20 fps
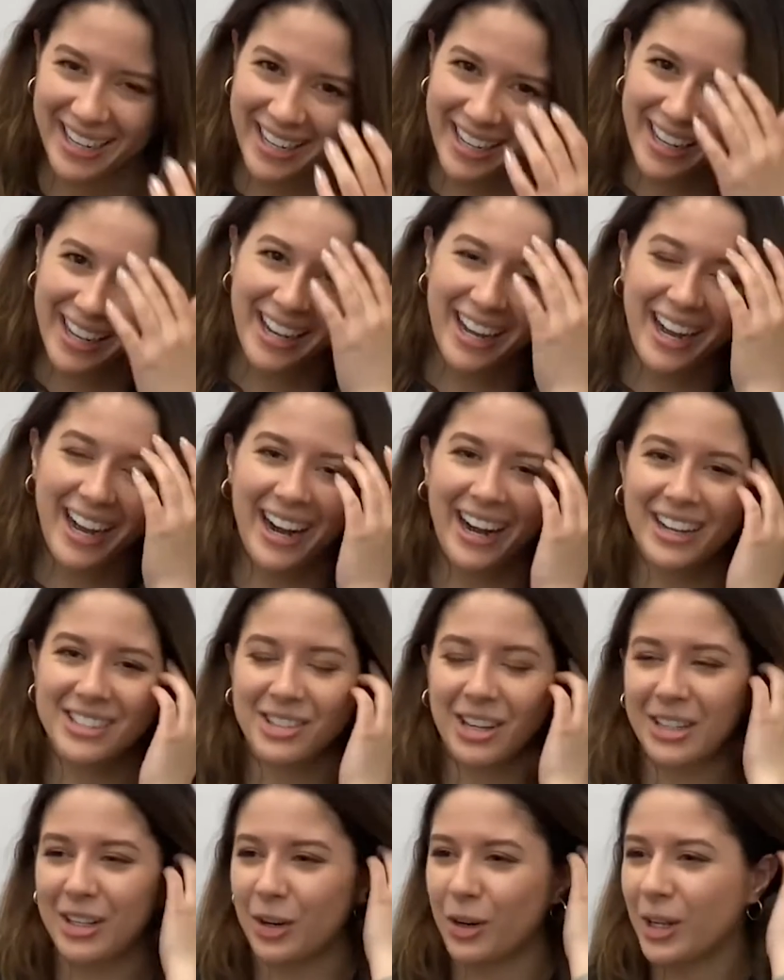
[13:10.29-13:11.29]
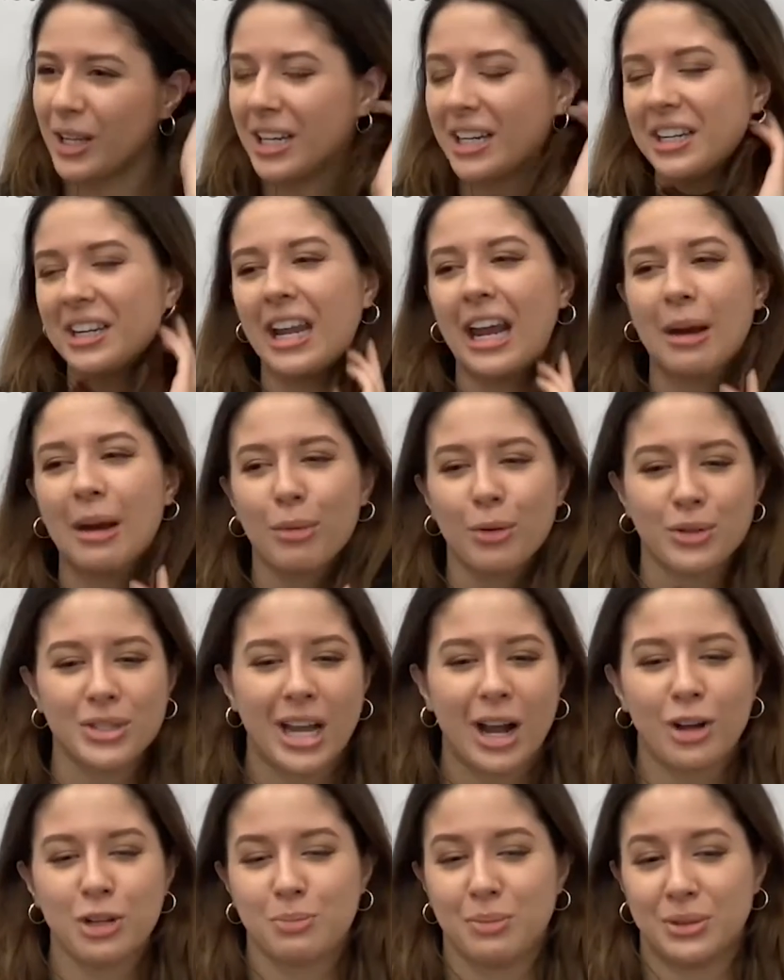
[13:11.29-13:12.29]
So I had to go to like a neighbor's
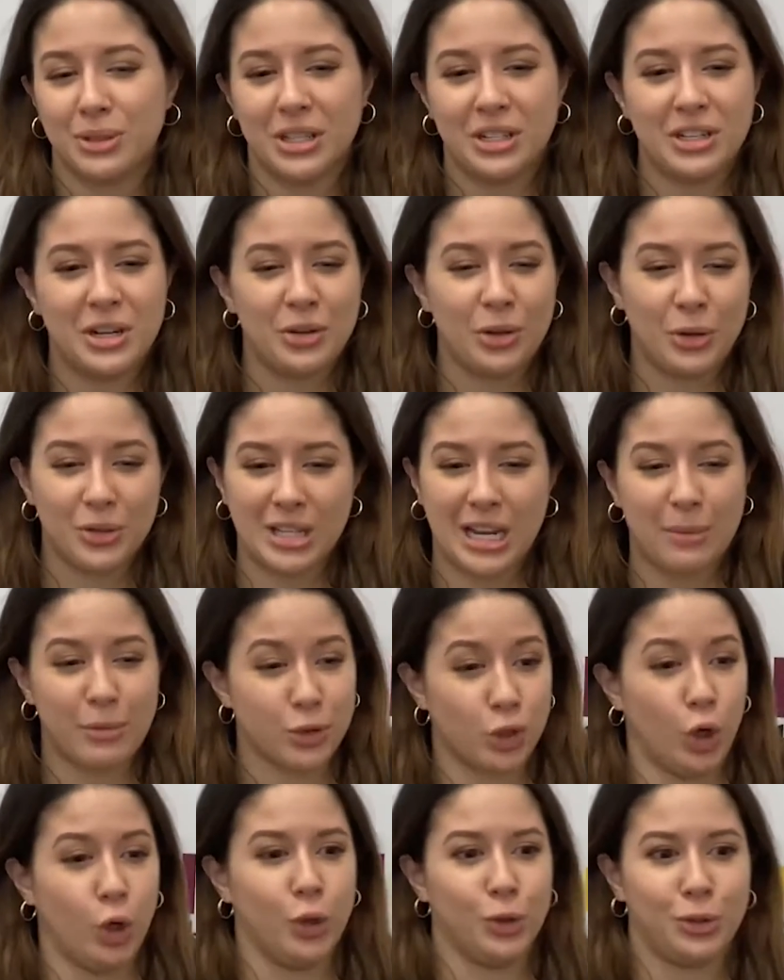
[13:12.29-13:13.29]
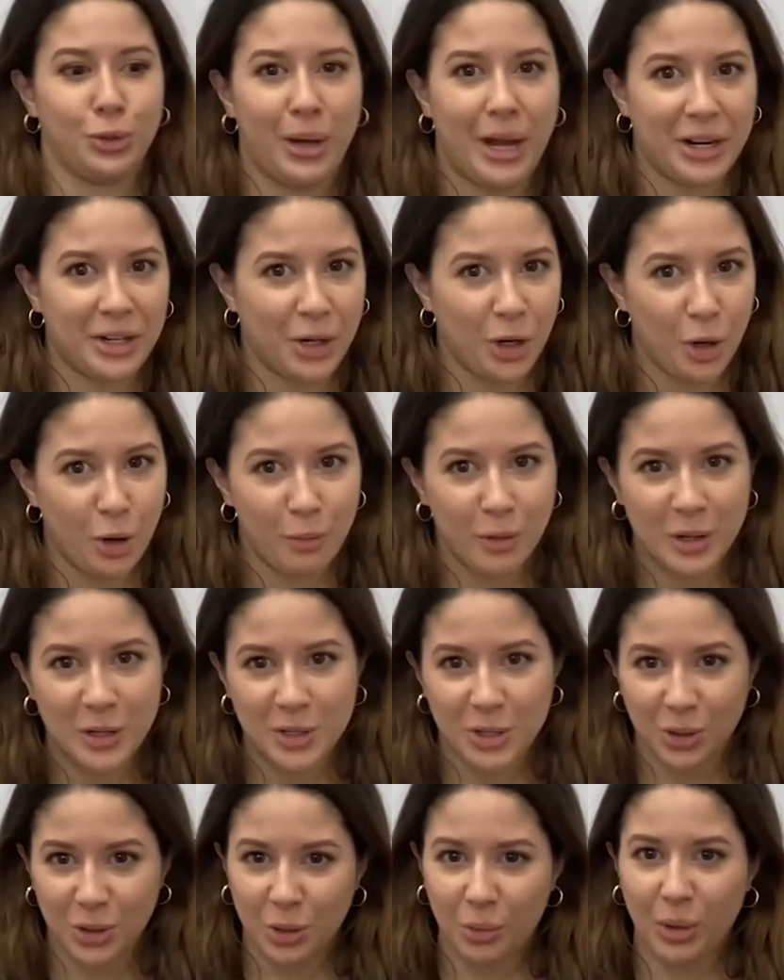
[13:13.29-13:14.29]
house, but then those neighbors also had COVID.
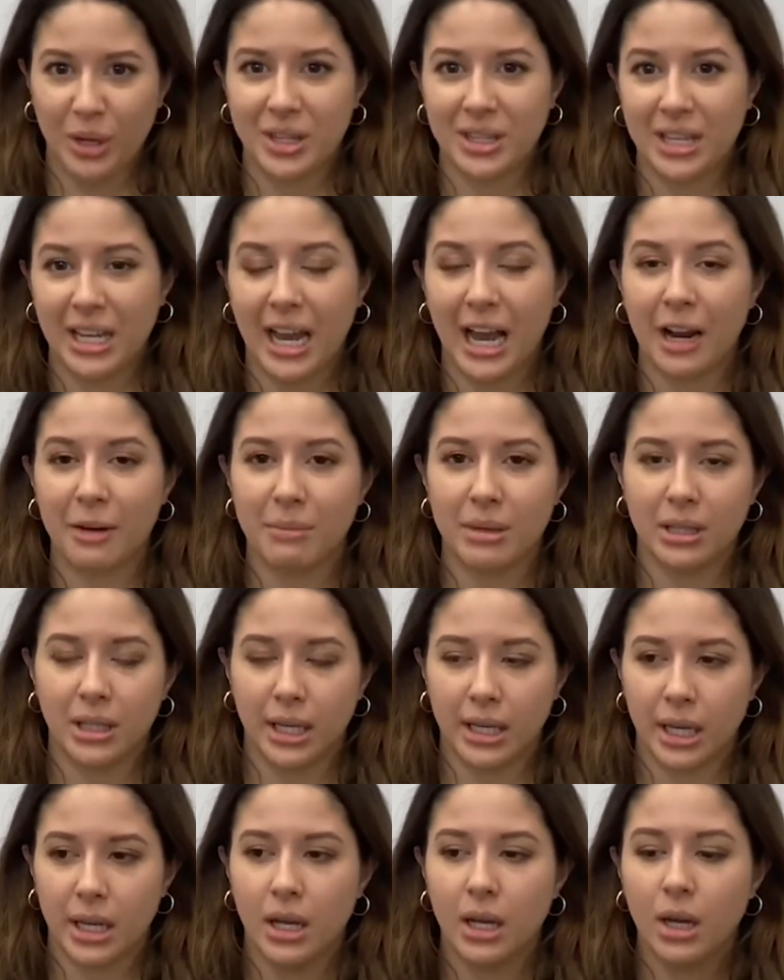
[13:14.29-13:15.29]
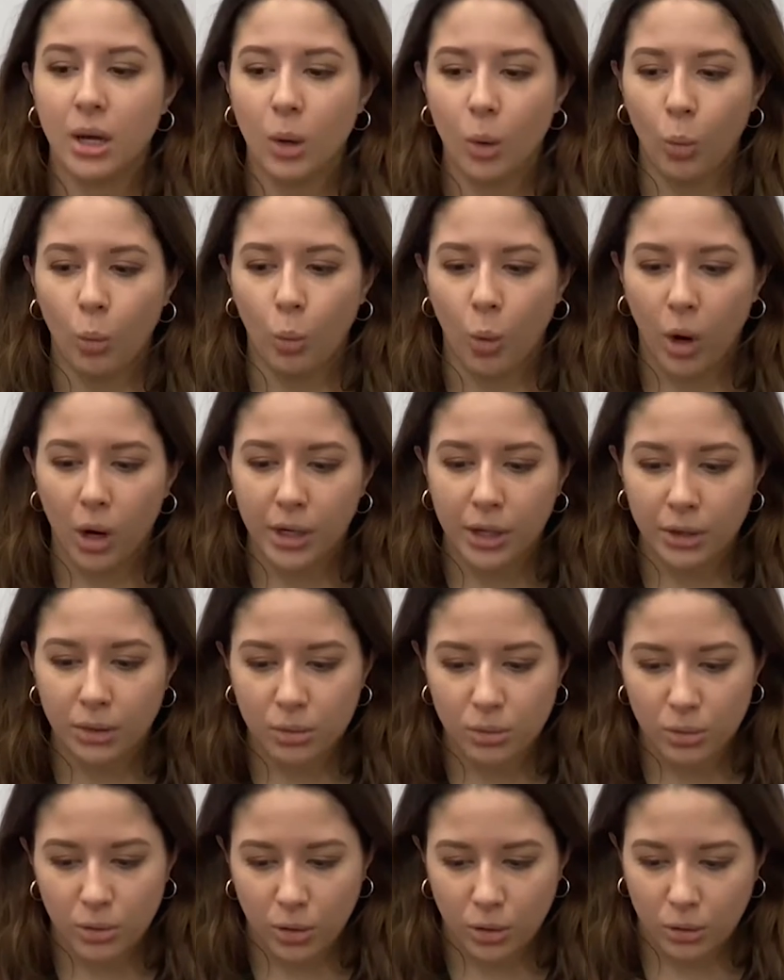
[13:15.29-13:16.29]
So the way they had me like walk in
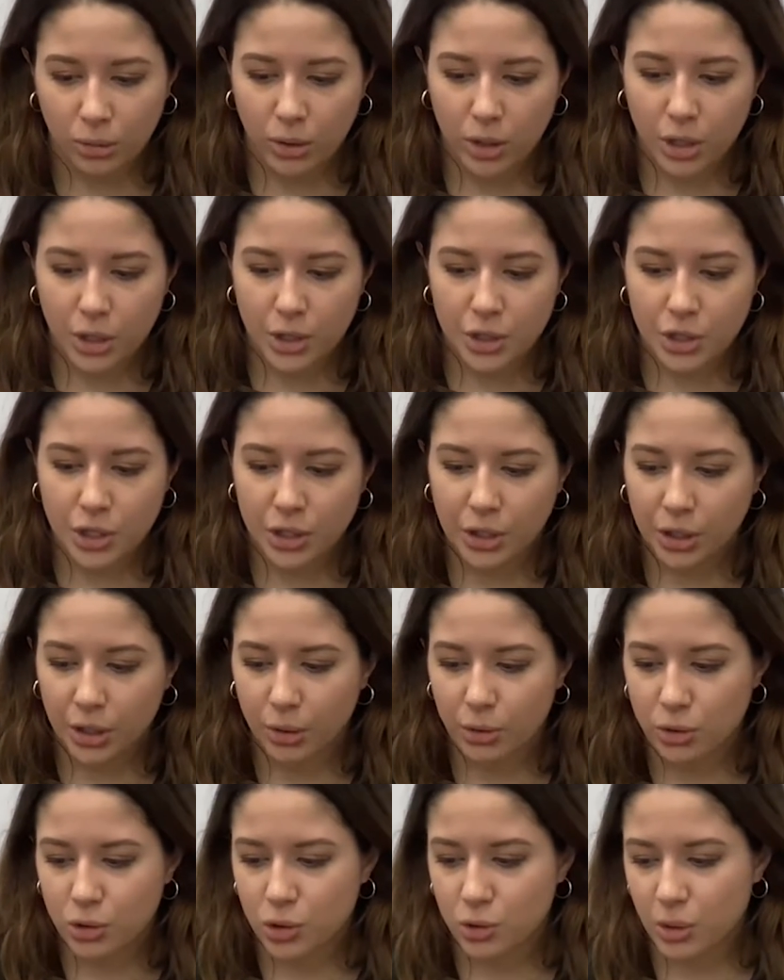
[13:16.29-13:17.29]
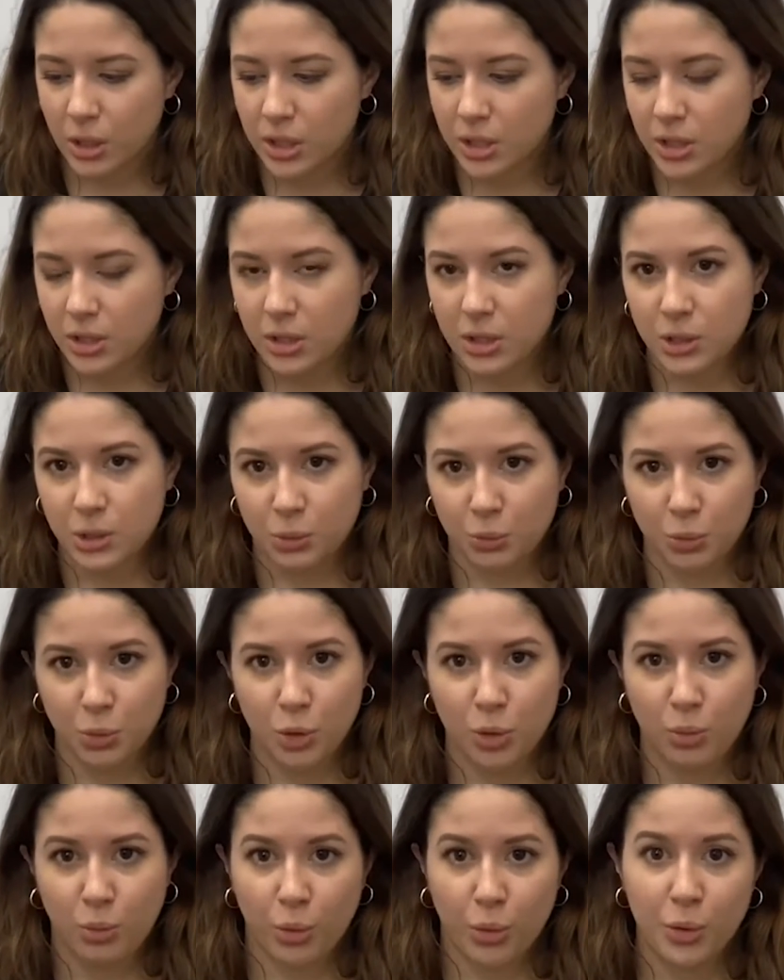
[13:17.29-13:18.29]
through the garage and then go straight to this
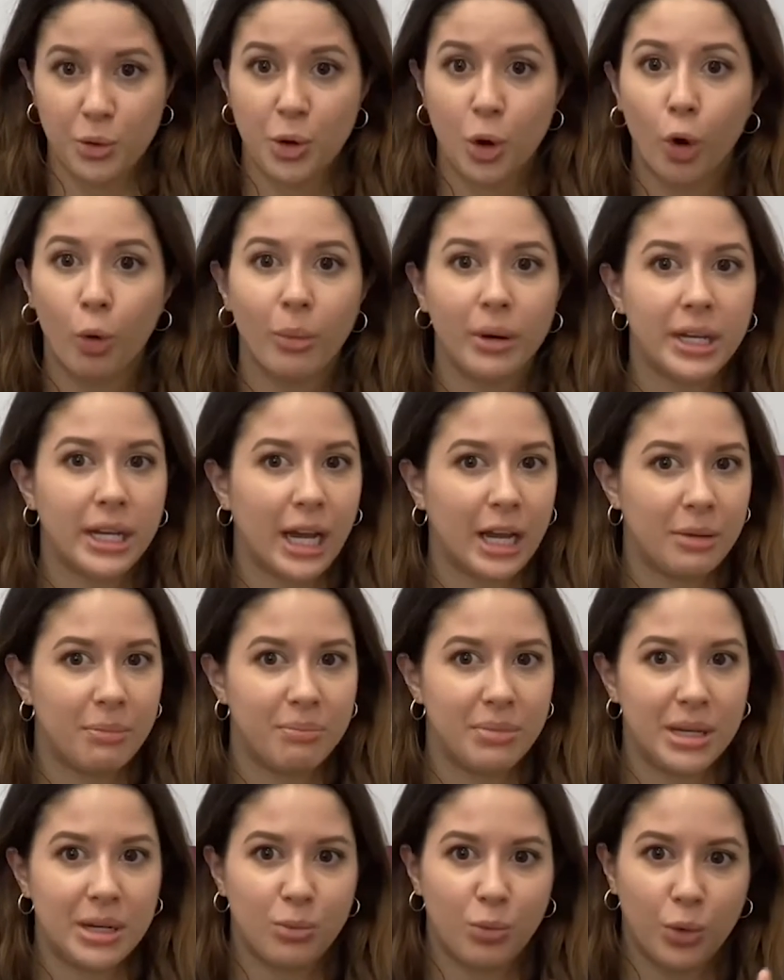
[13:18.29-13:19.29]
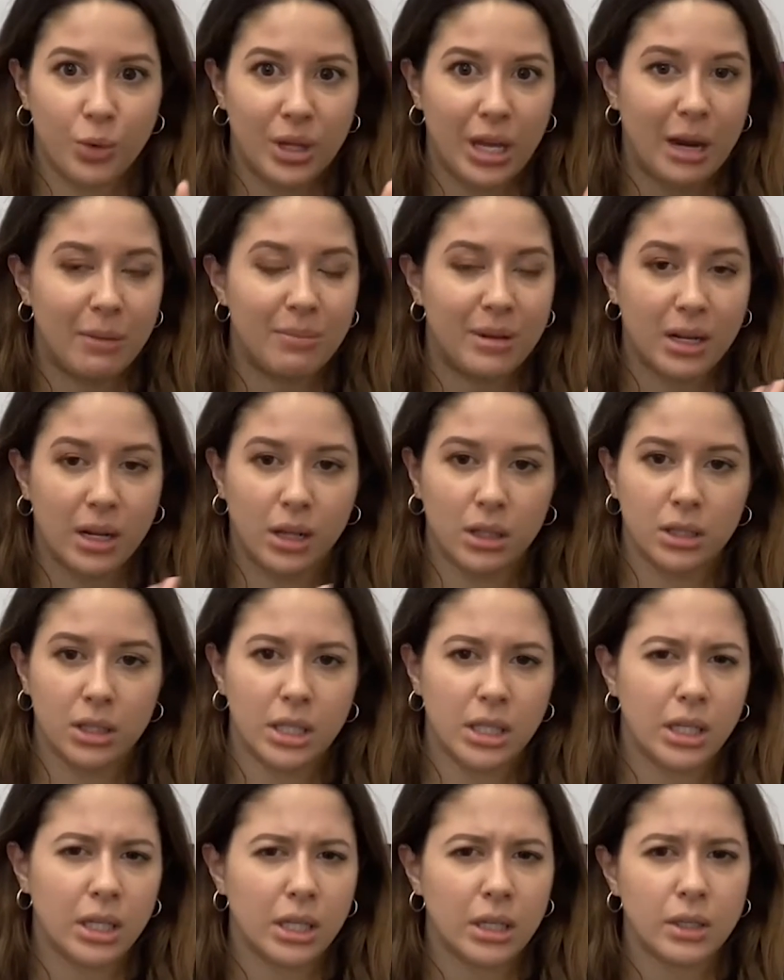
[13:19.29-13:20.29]
room where nobody had been, where they had been
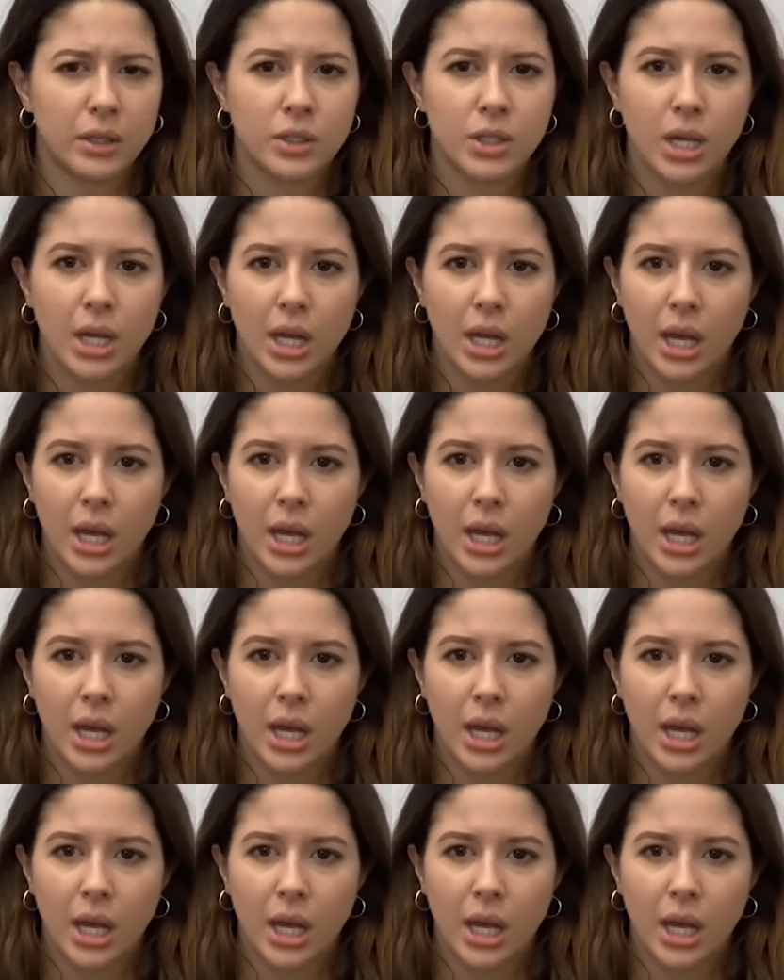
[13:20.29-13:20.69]
cleaned.